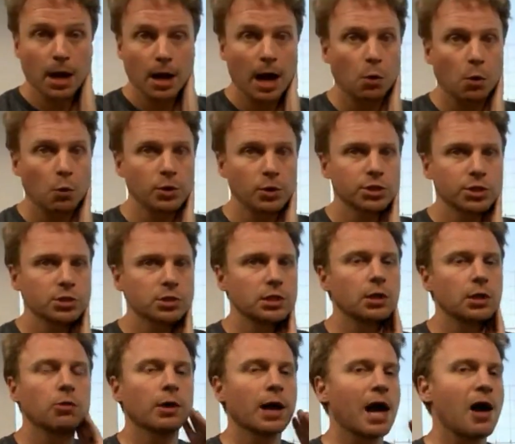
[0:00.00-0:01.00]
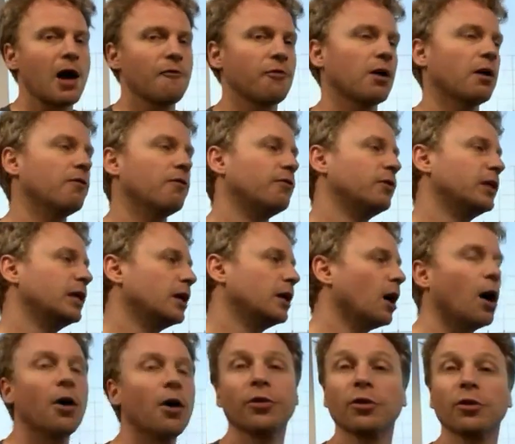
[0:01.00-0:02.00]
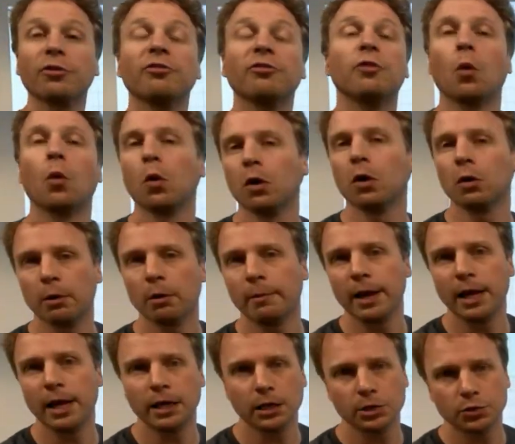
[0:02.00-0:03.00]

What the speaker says: which is the graph of the other 4 remaining trig